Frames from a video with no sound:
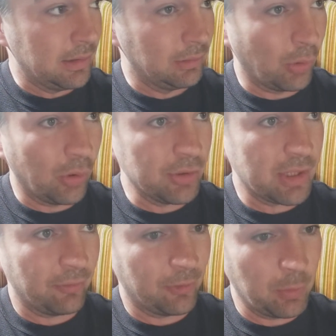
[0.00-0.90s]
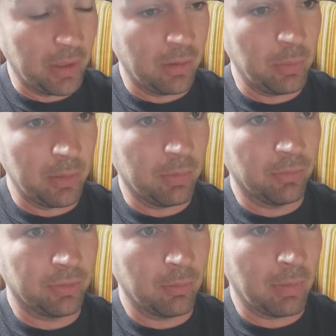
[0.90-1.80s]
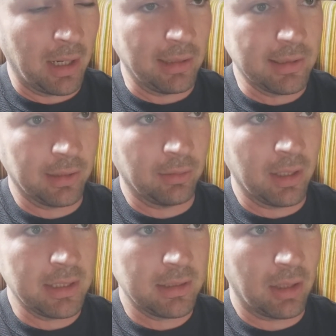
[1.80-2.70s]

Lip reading: laws that forbid people from buying cigarettes